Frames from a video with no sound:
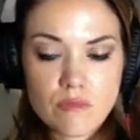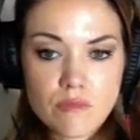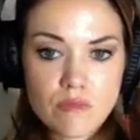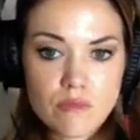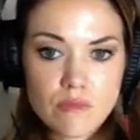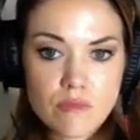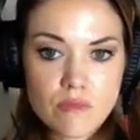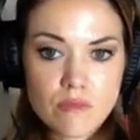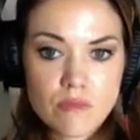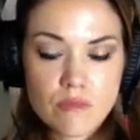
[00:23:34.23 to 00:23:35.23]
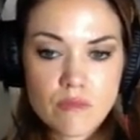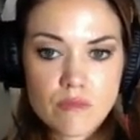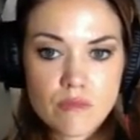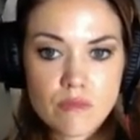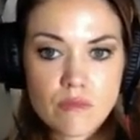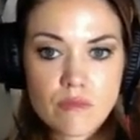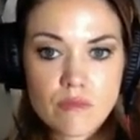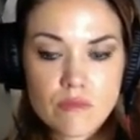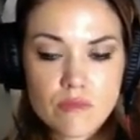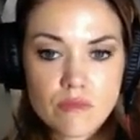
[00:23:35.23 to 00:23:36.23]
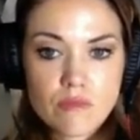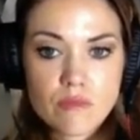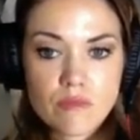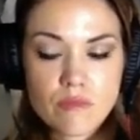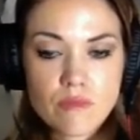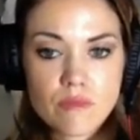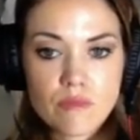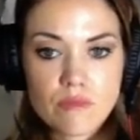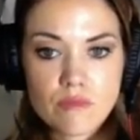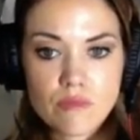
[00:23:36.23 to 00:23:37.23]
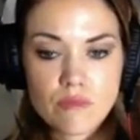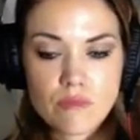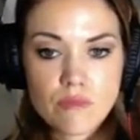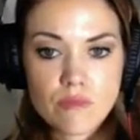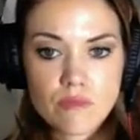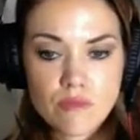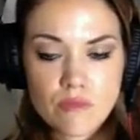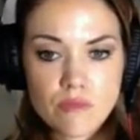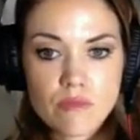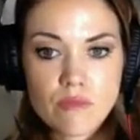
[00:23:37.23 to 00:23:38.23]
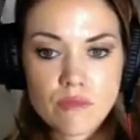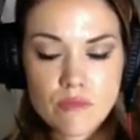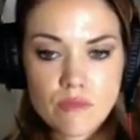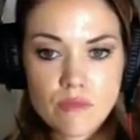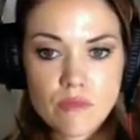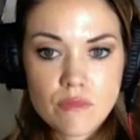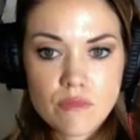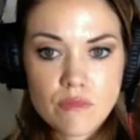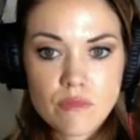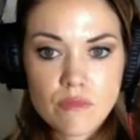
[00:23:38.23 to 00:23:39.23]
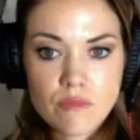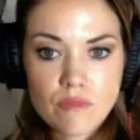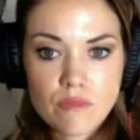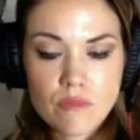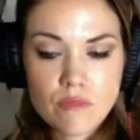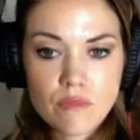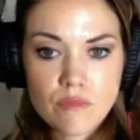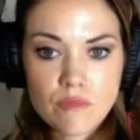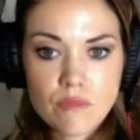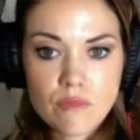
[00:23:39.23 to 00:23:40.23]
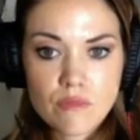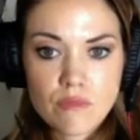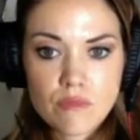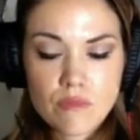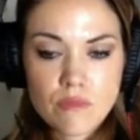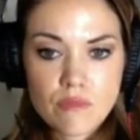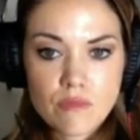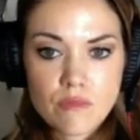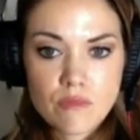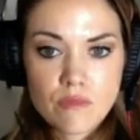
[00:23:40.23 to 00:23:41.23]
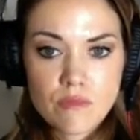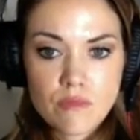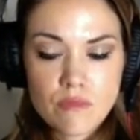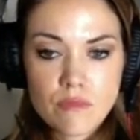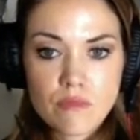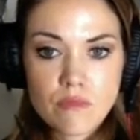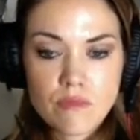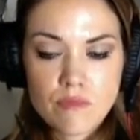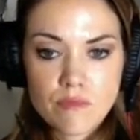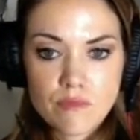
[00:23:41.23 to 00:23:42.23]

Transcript: (not speaking)